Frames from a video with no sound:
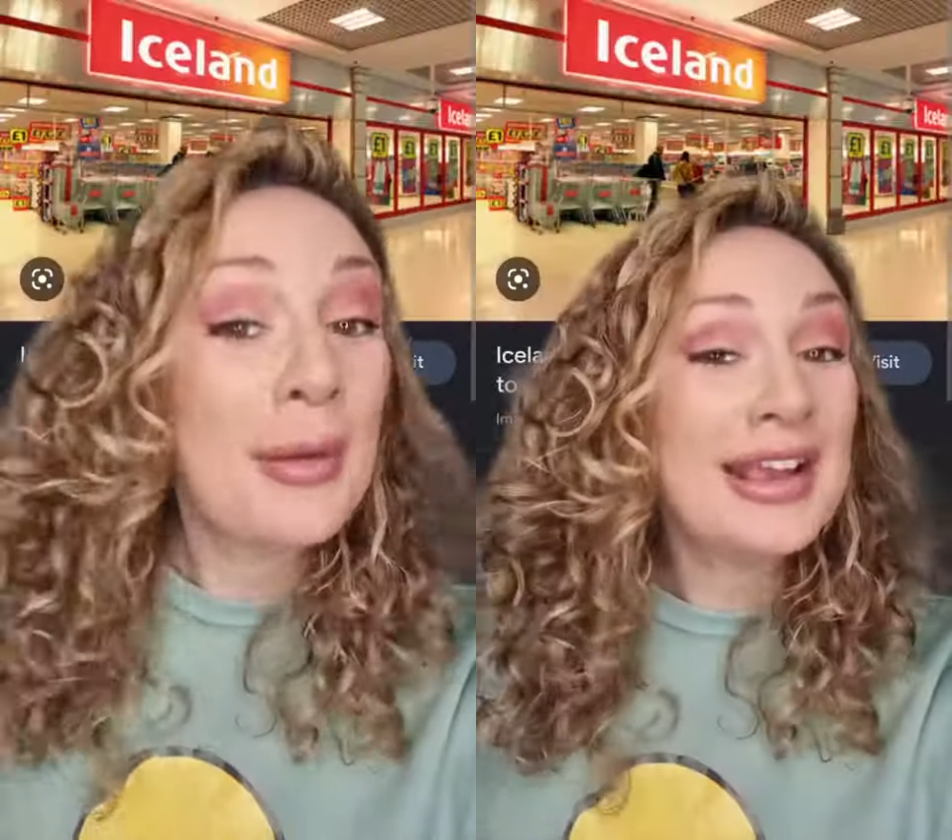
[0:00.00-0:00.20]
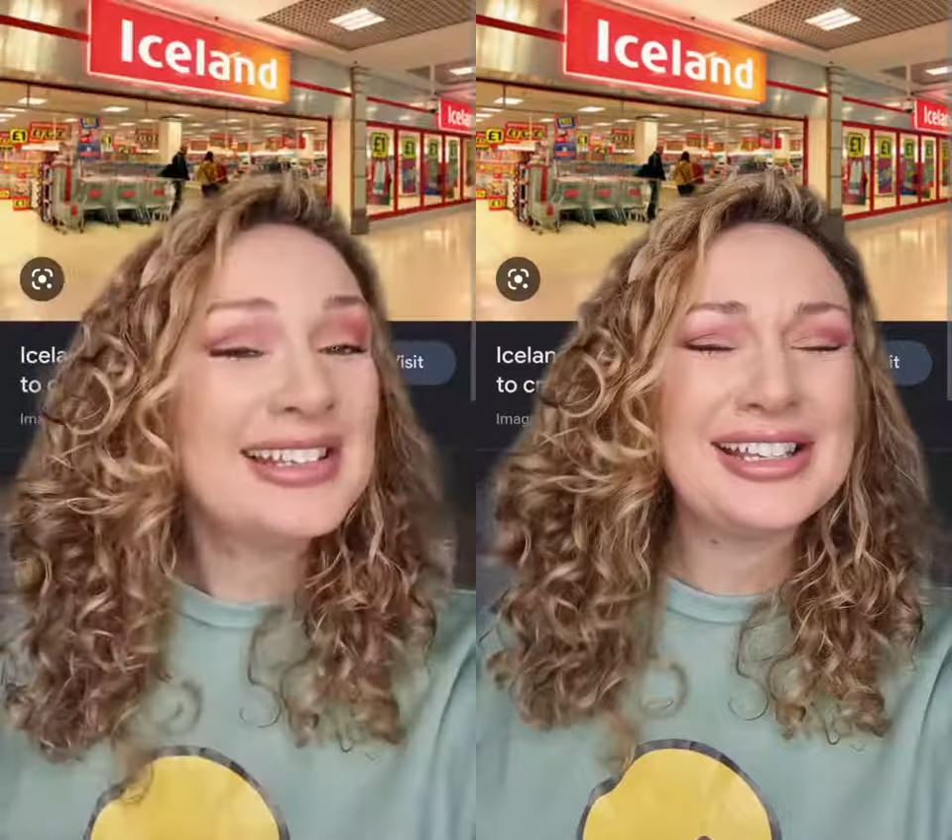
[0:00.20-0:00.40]

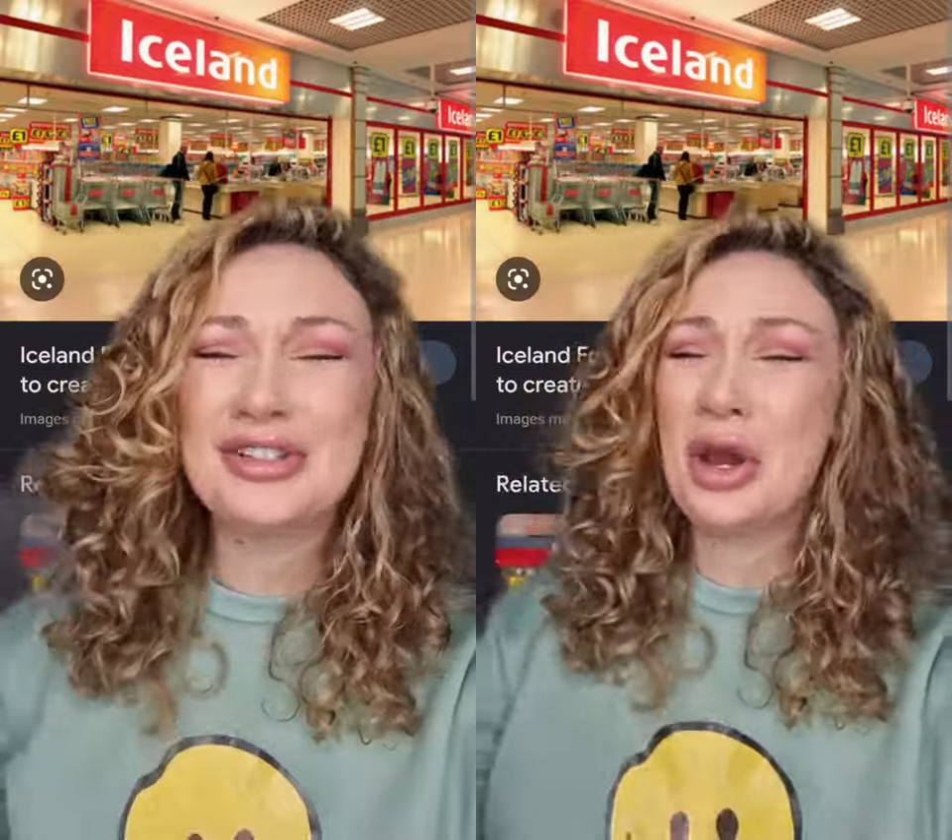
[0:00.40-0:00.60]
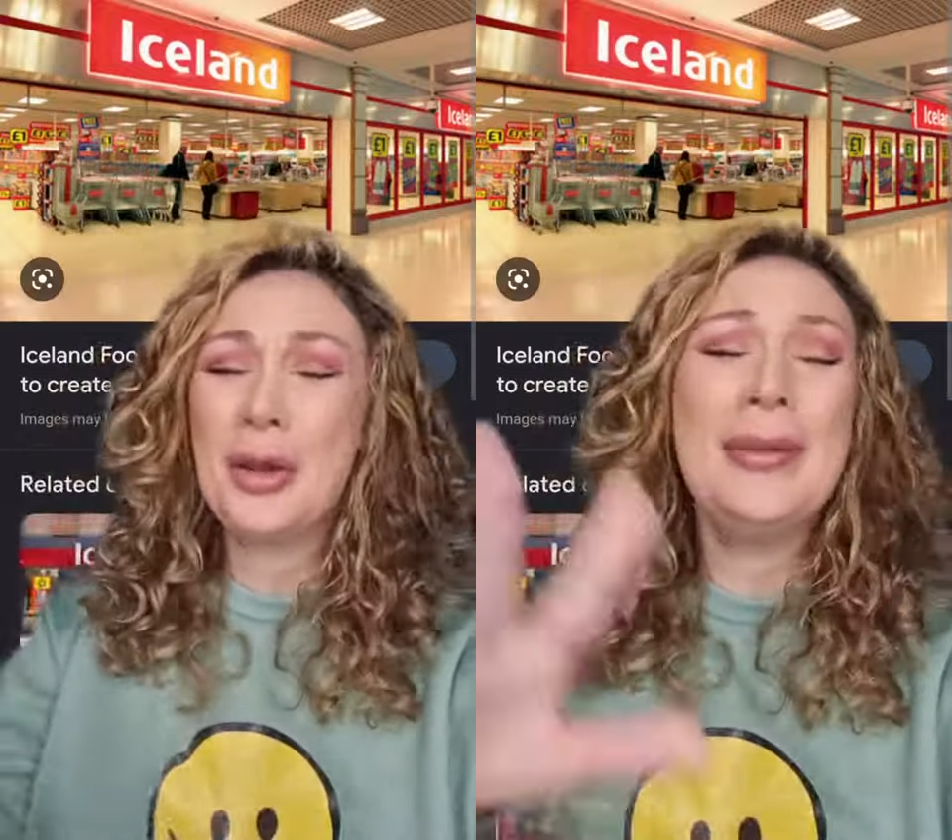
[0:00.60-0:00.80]
place has
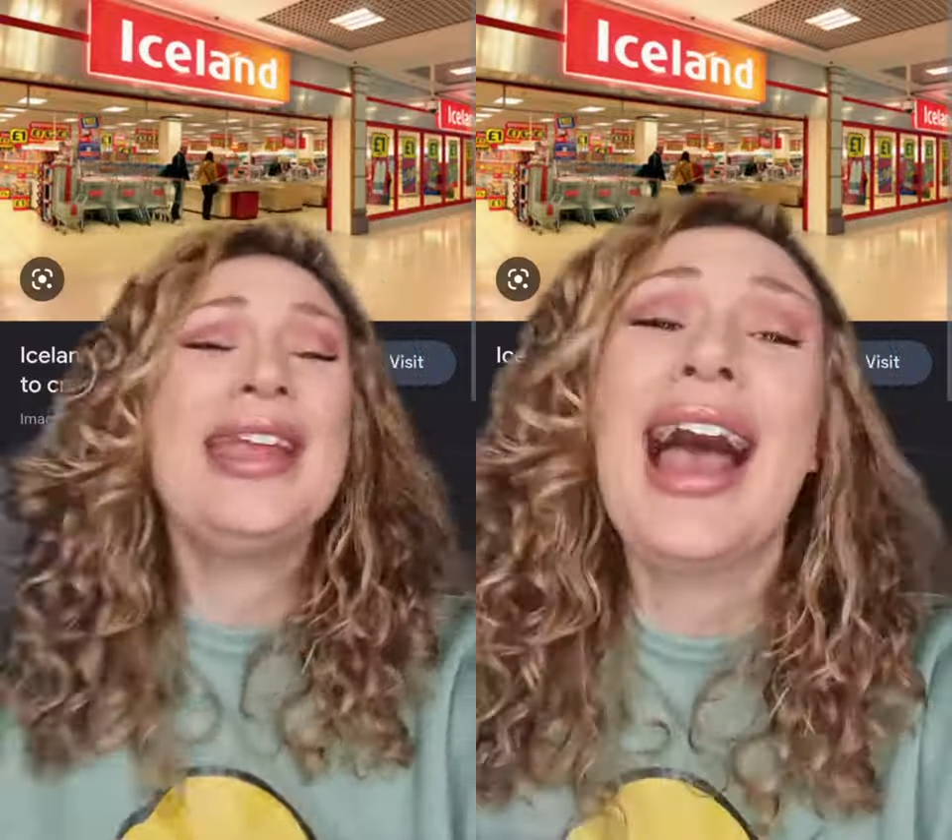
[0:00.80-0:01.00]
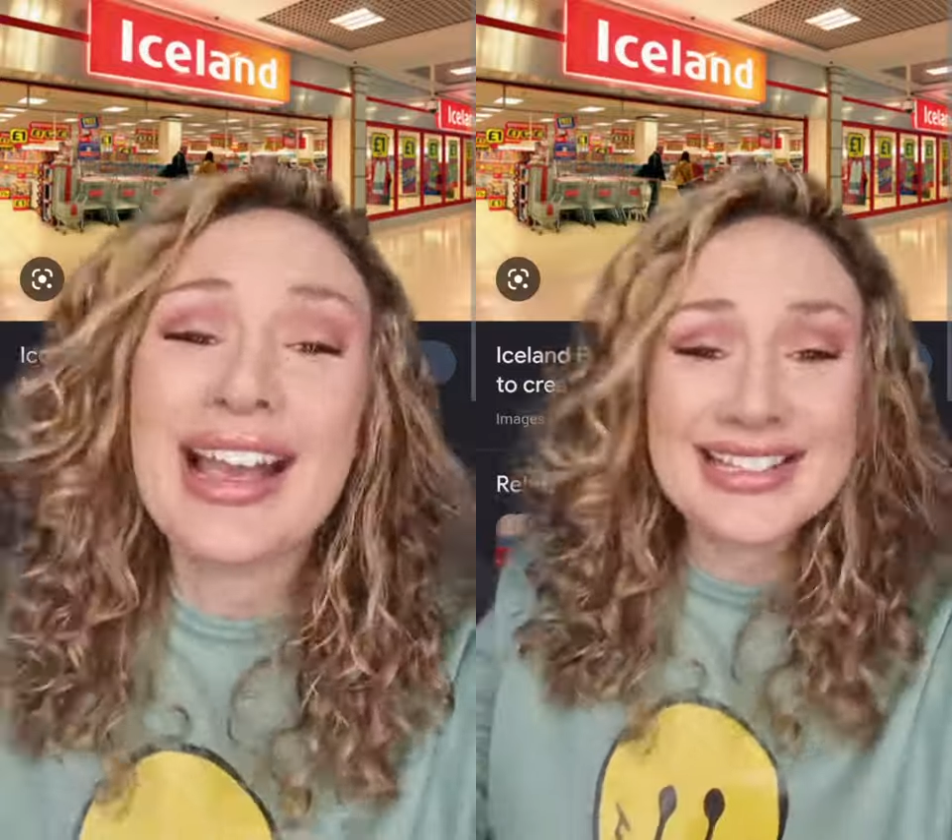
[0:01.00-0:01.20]
got to
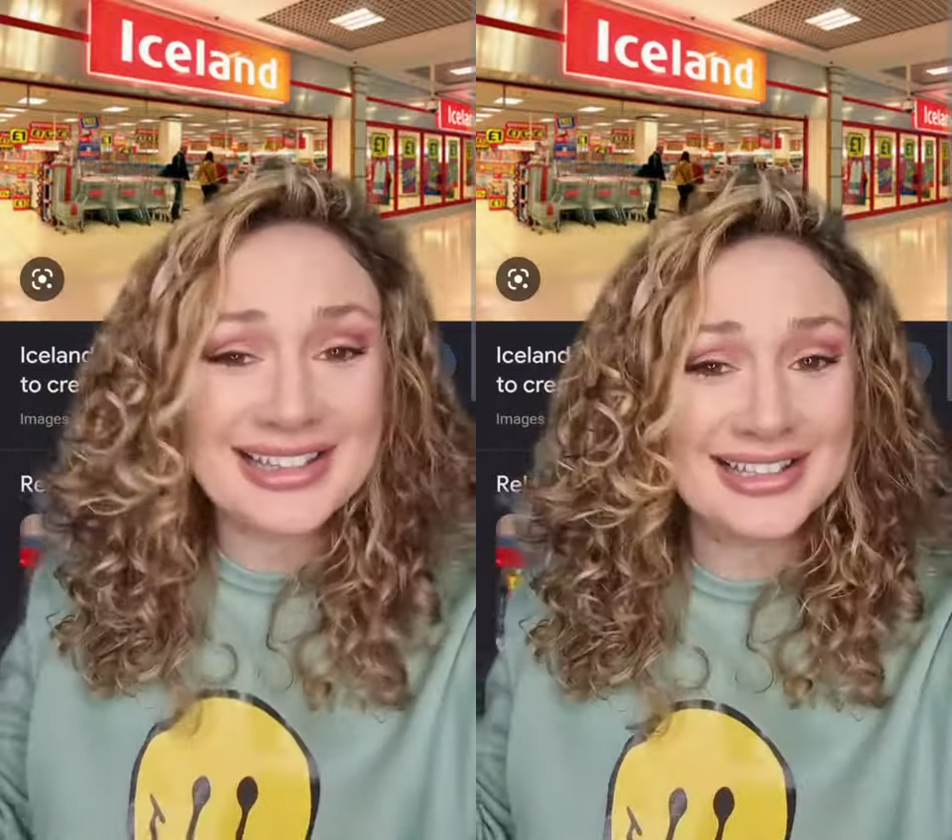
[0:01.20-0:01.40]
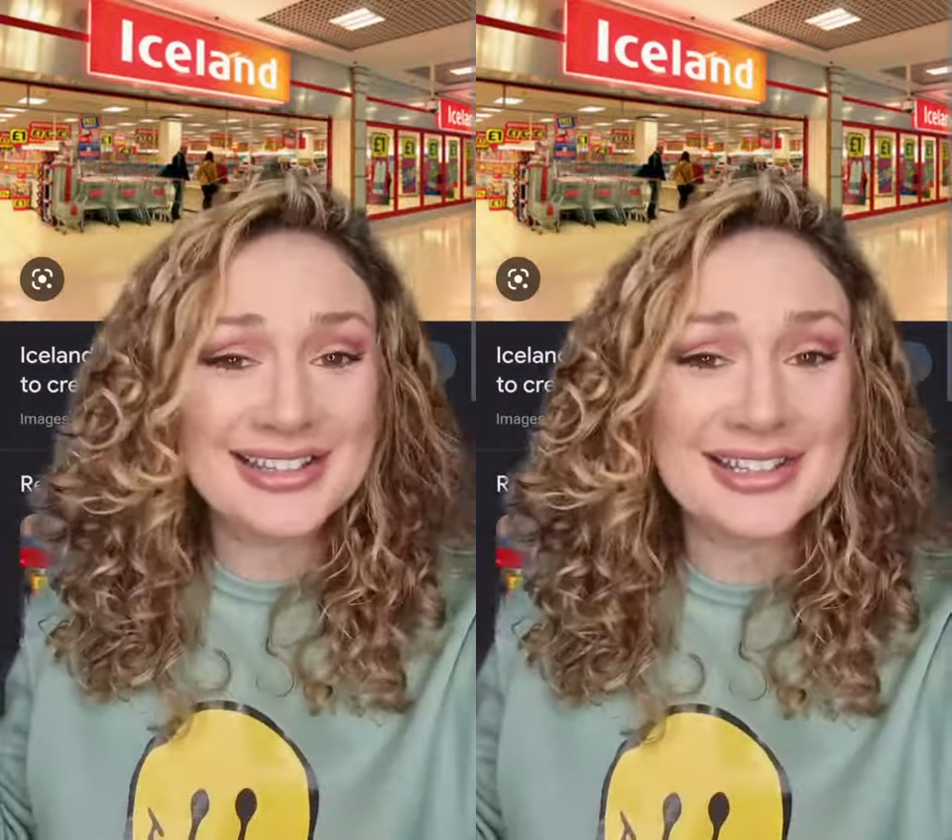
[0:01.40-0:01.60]
be
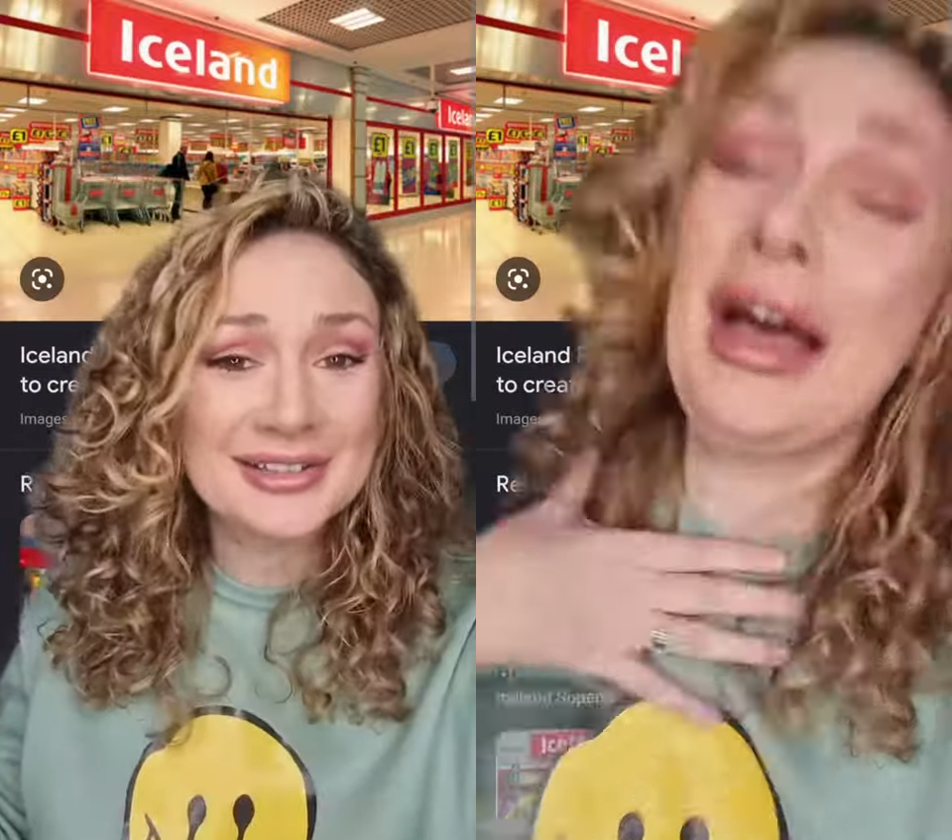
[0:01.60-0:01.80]
Iceland.